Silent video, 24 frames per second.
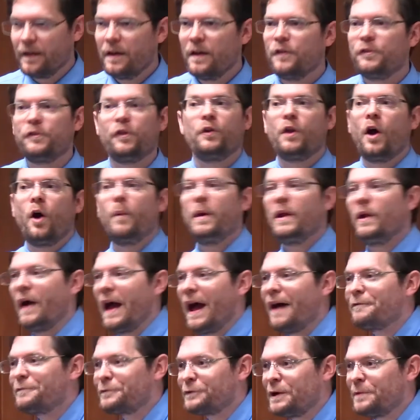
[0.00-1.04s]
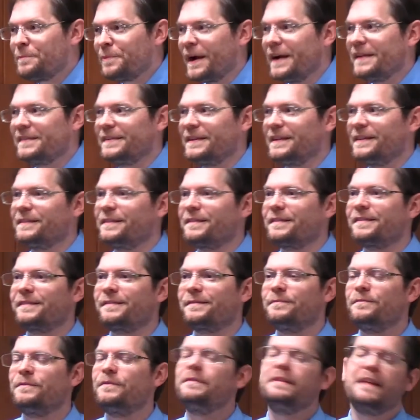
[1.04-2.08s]
So no, we don't have 3 presidents.
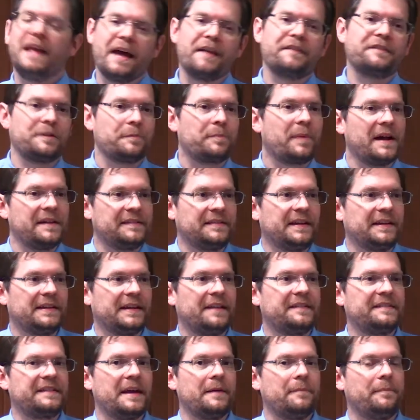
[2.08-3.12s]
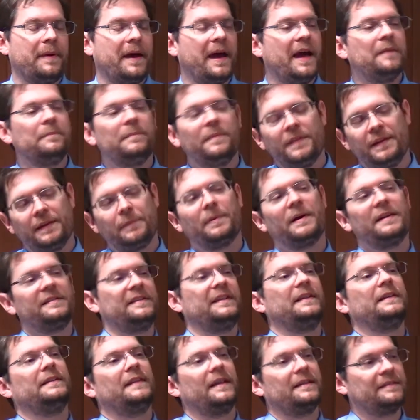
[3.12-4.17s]
Yes, the president does get paid. The
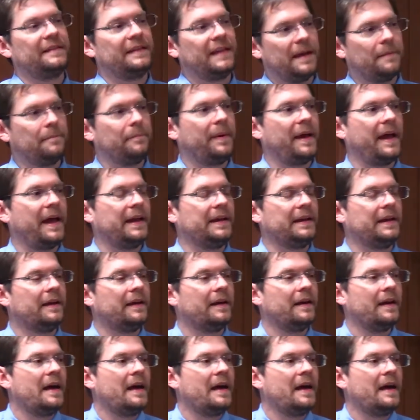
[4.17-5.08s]
president doesn't get paid